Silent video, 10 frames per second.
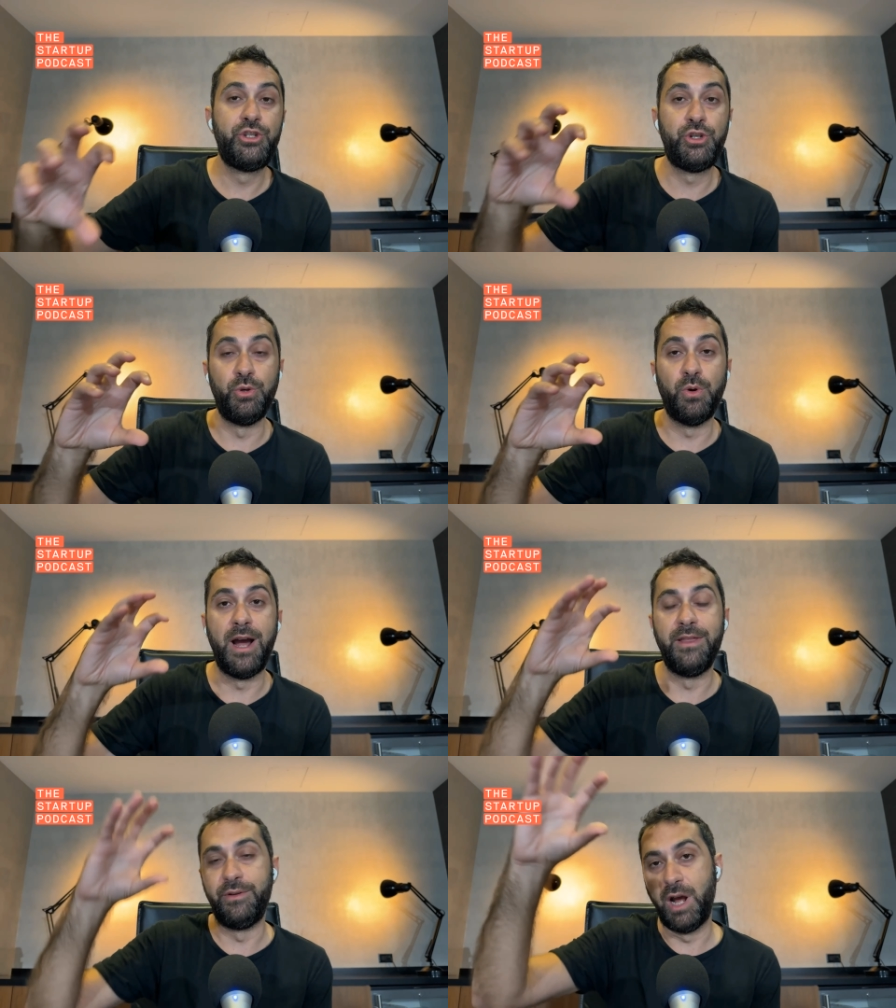to
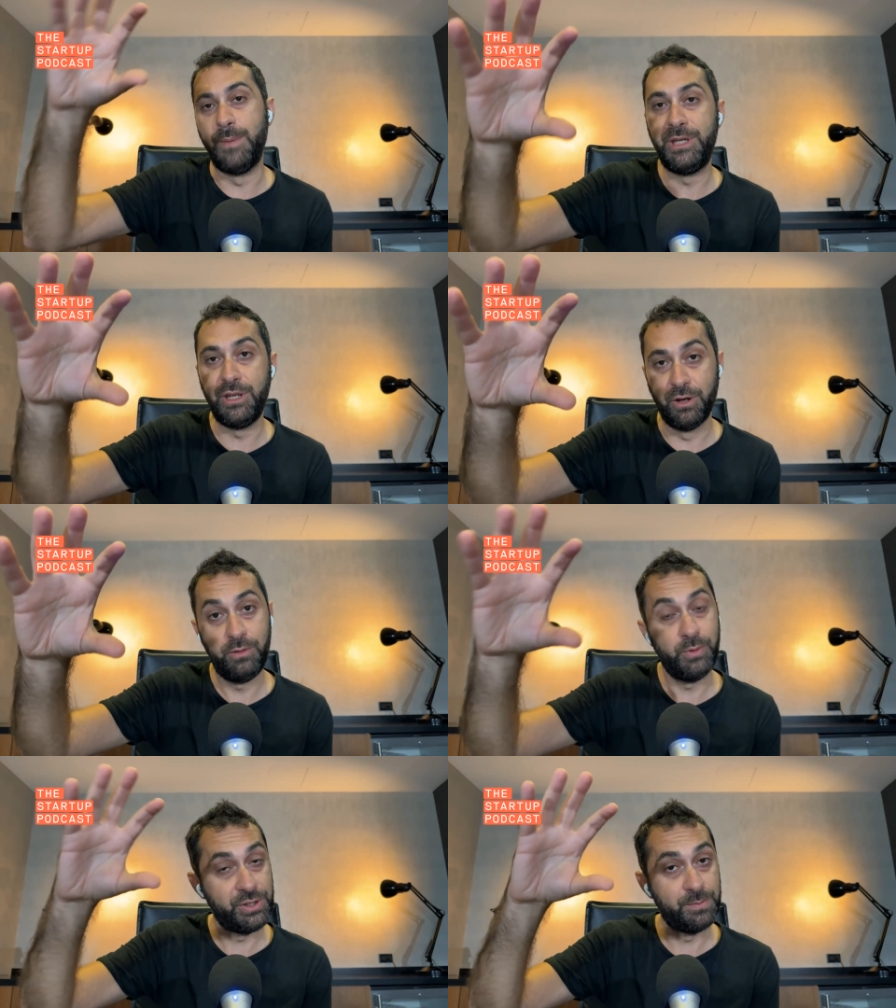either an
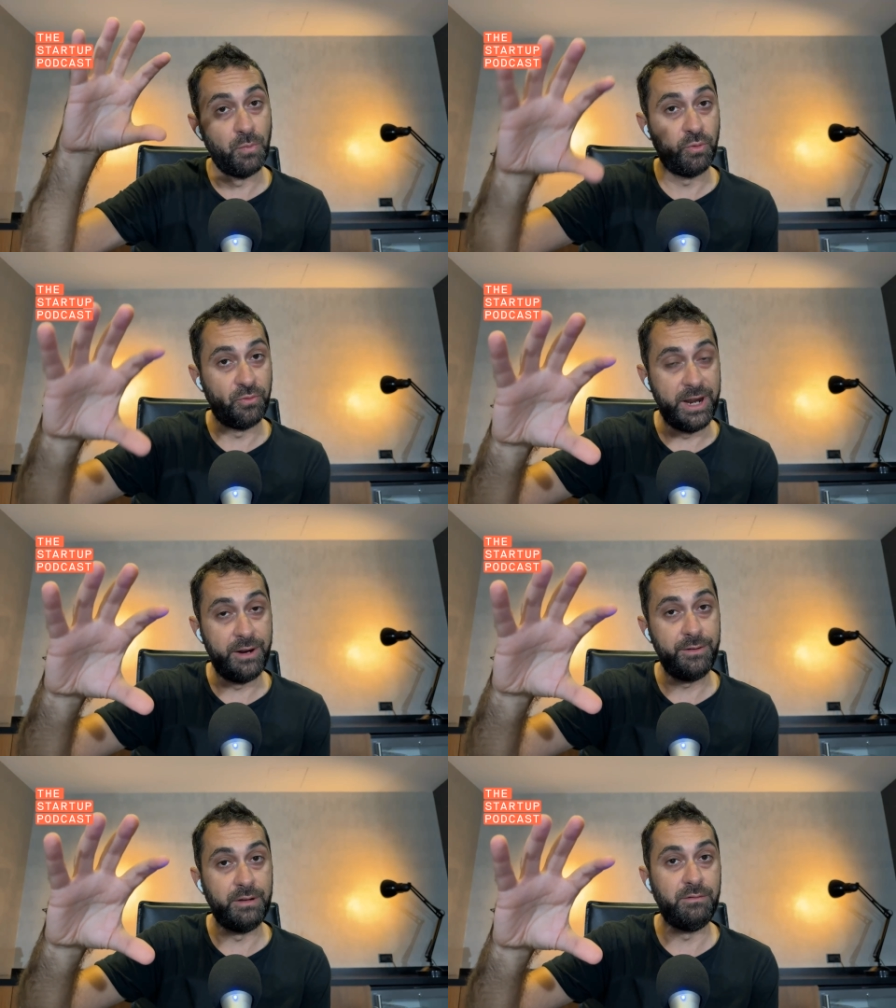IPO, which is more
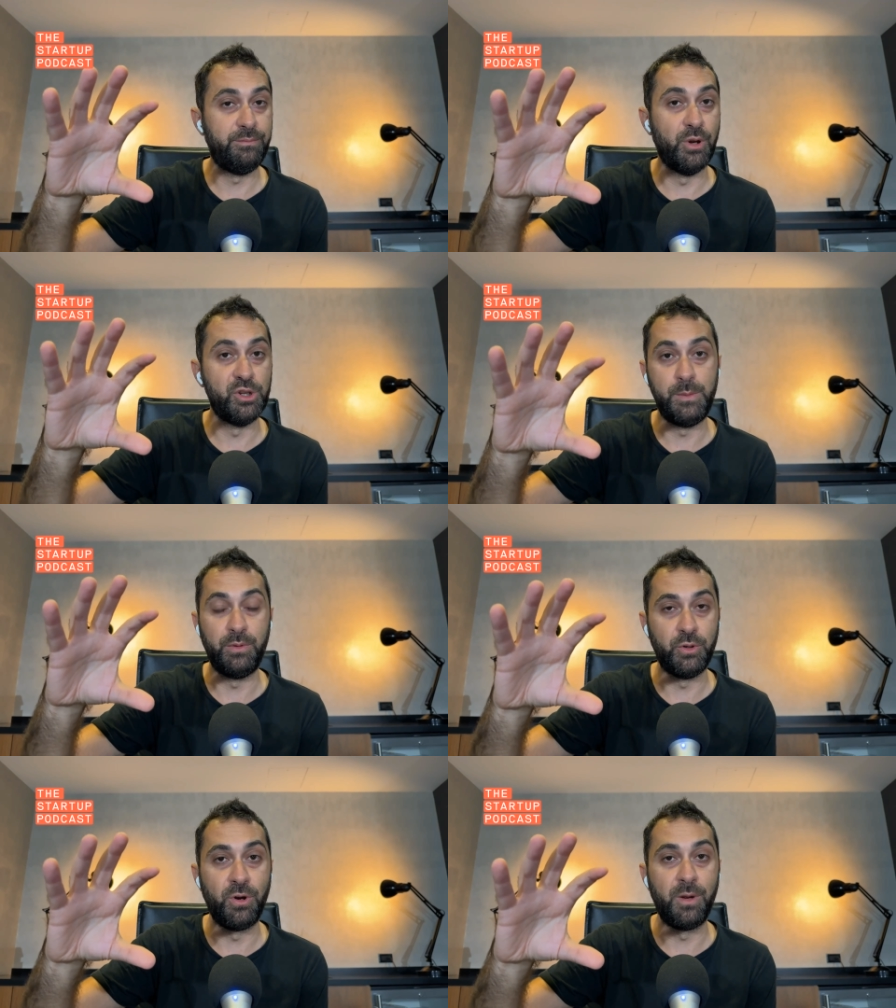rare than most people
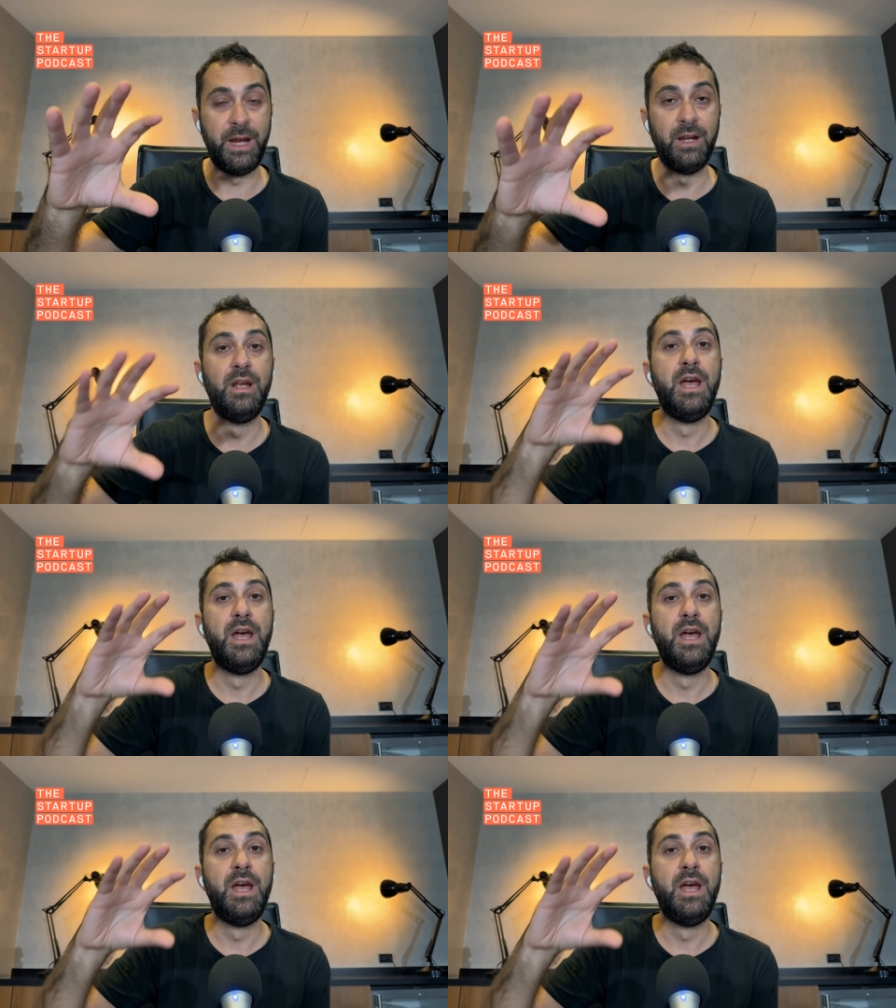talk about,